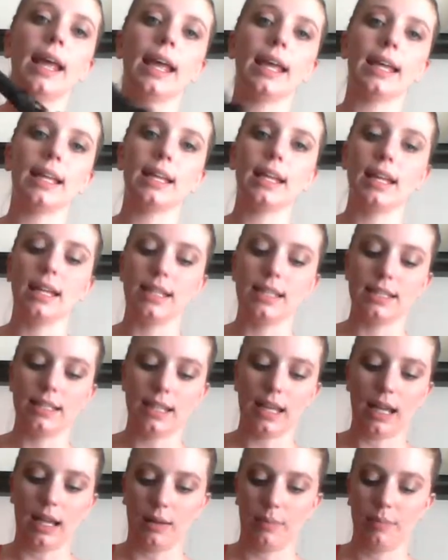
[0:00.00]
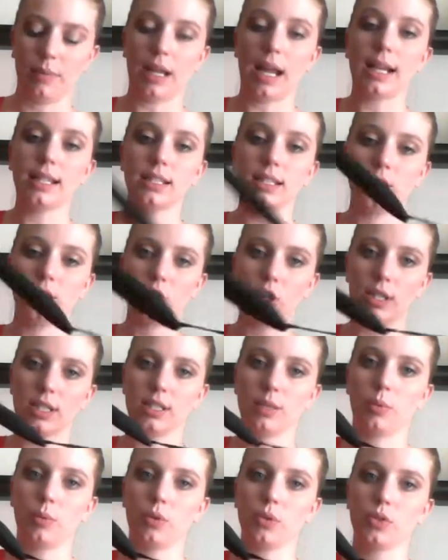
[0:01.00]
It is nice and
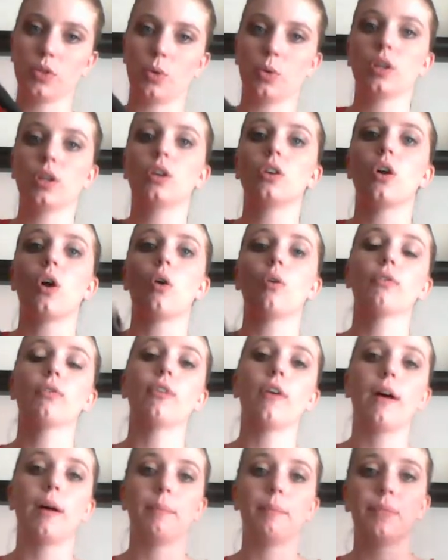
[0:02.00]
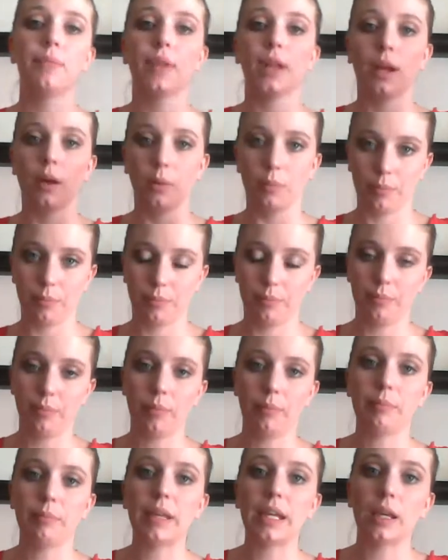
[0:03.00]
adjustable, so it can go from
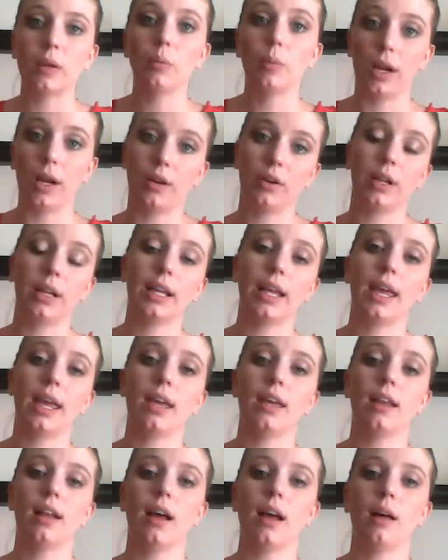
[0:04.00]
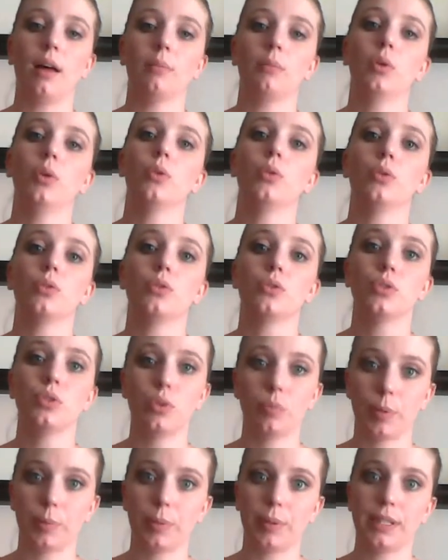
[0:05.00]
me wearing it, who's
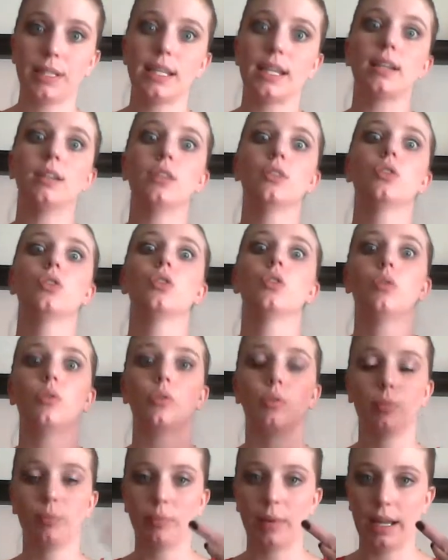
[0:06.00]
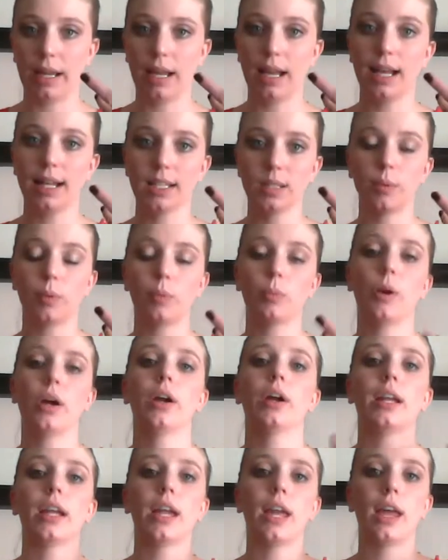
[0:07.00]
super petite, to my husband
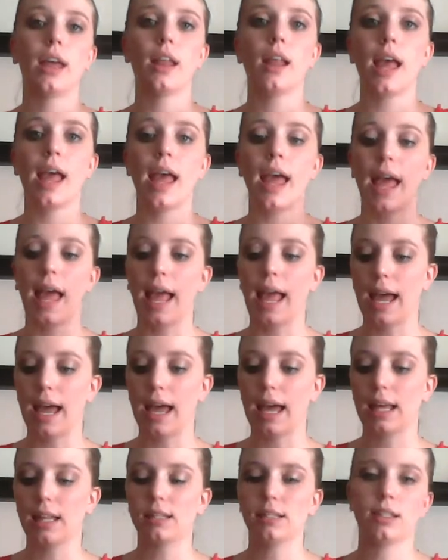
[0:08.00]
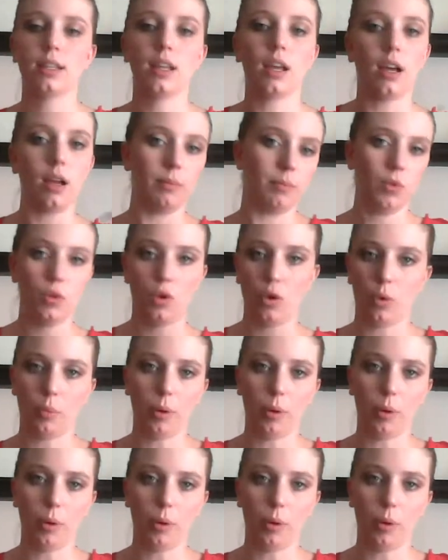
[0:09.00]
wearing it, and no